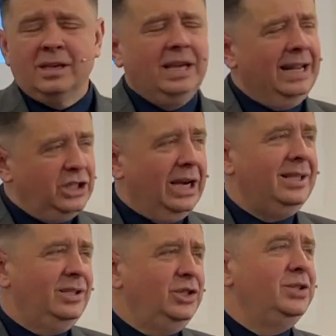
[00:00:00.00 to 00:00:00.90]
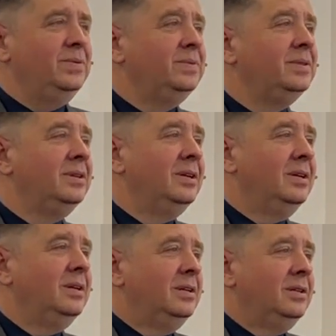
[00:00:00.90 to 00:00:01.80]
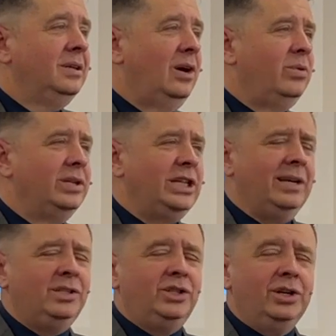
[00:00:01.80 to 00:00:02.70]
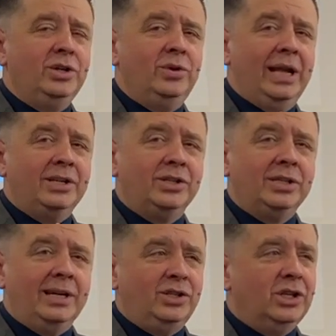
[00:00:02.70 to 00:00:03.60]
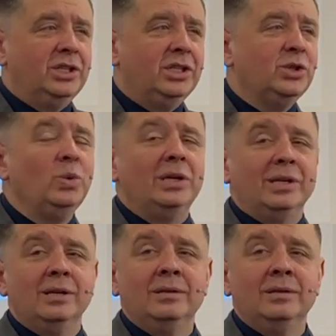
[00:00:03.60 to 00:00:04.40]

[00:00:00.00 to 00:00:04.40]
Can I challenge you? I want to challenge you to do an exercise just this week.